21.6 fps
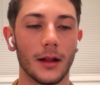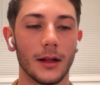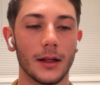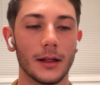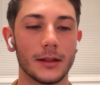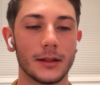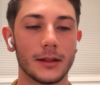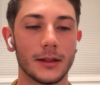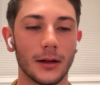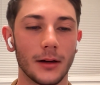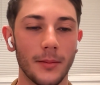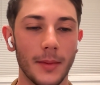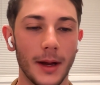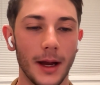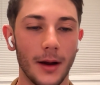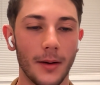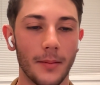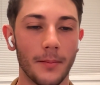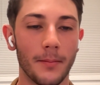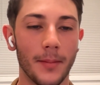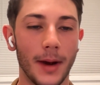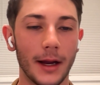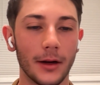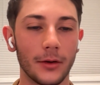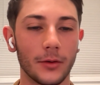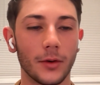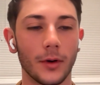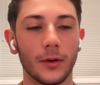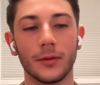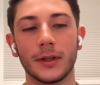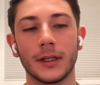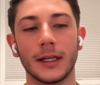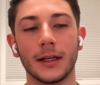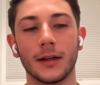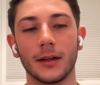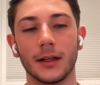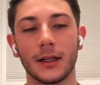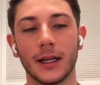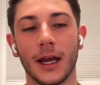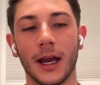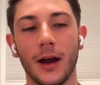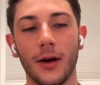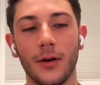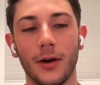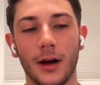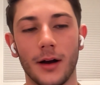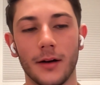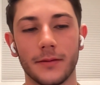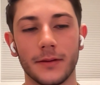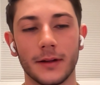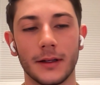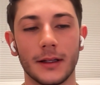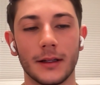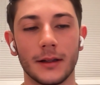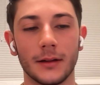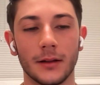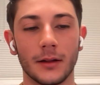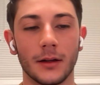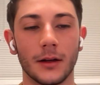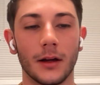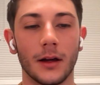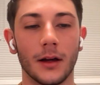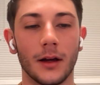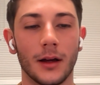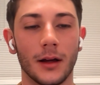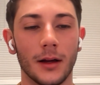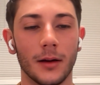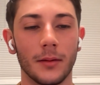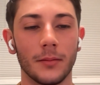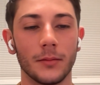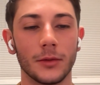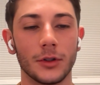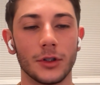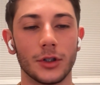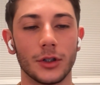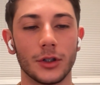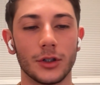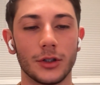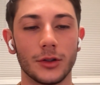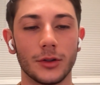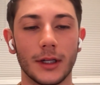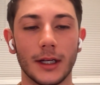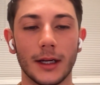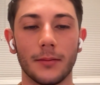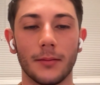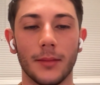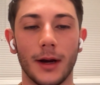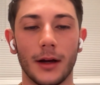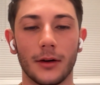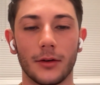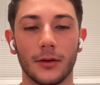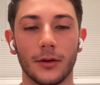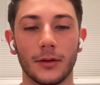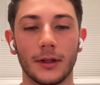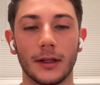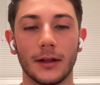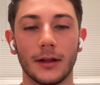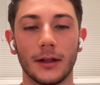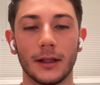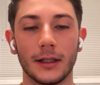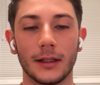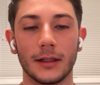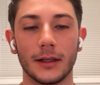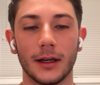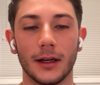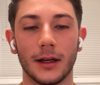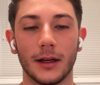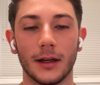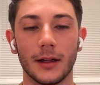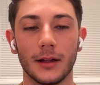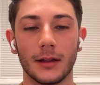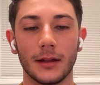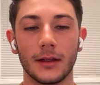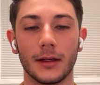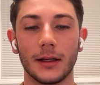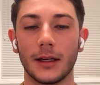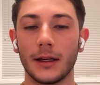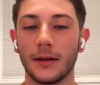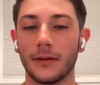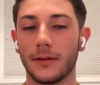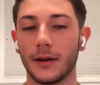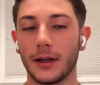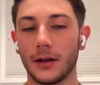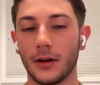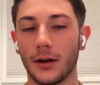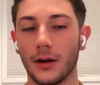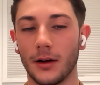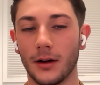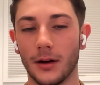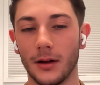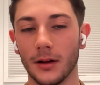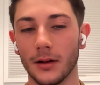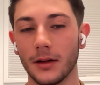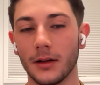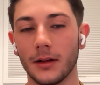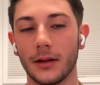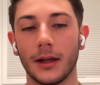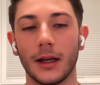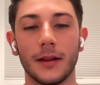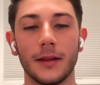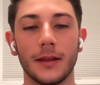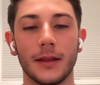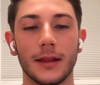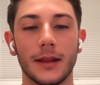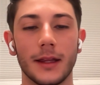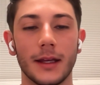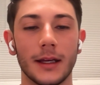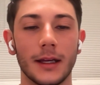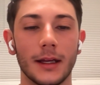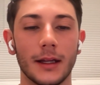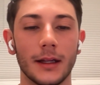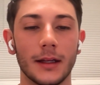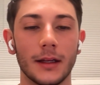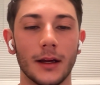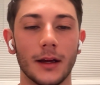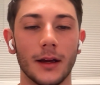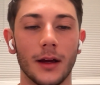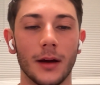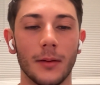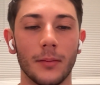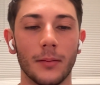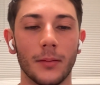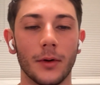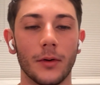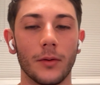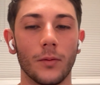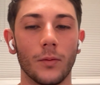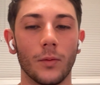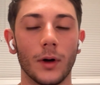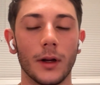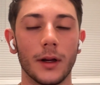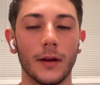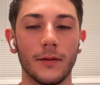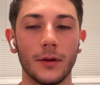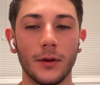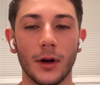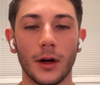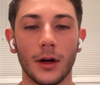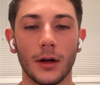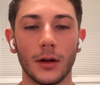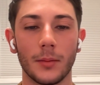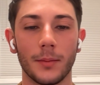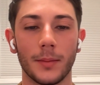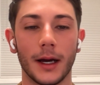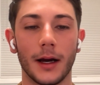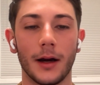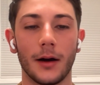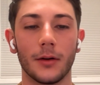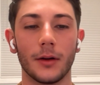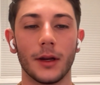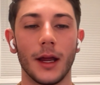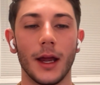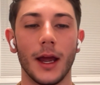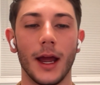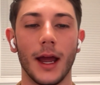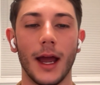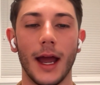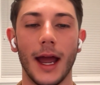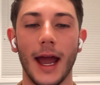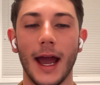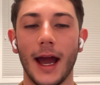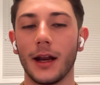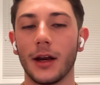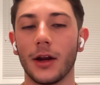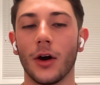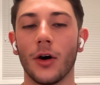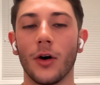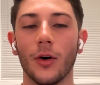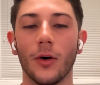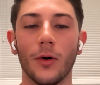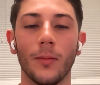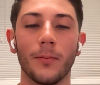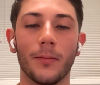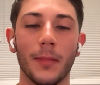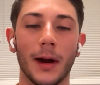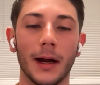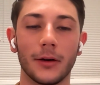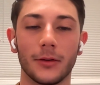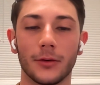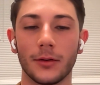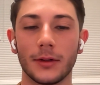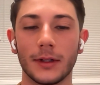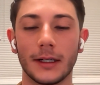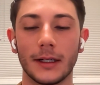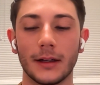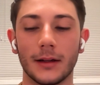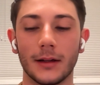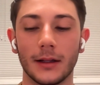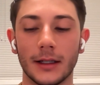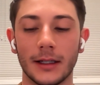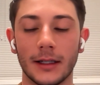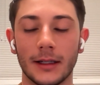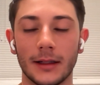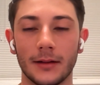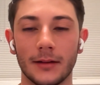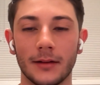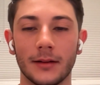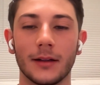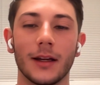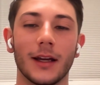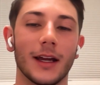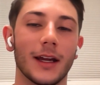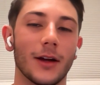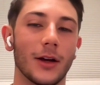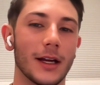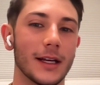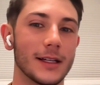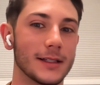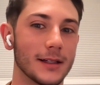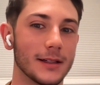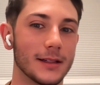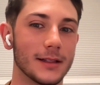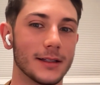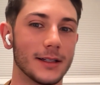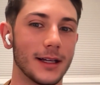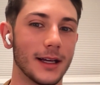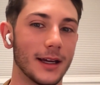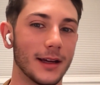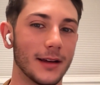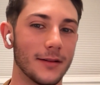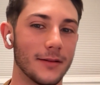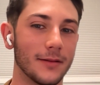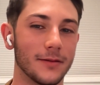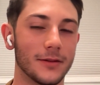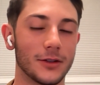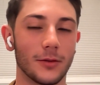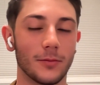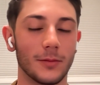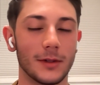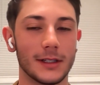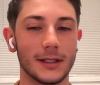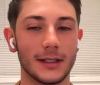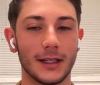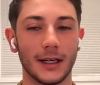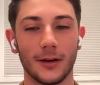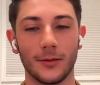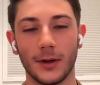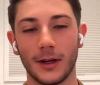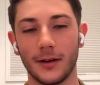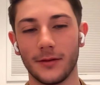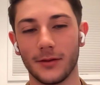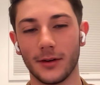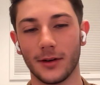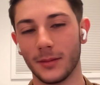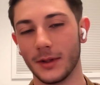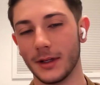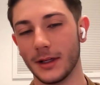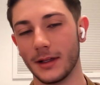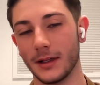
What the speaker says: let's talk about microneedling. How often should you get microneedling done, if at all? And then what have you heard about at-home microneedling? Is it safe? Should we stay away from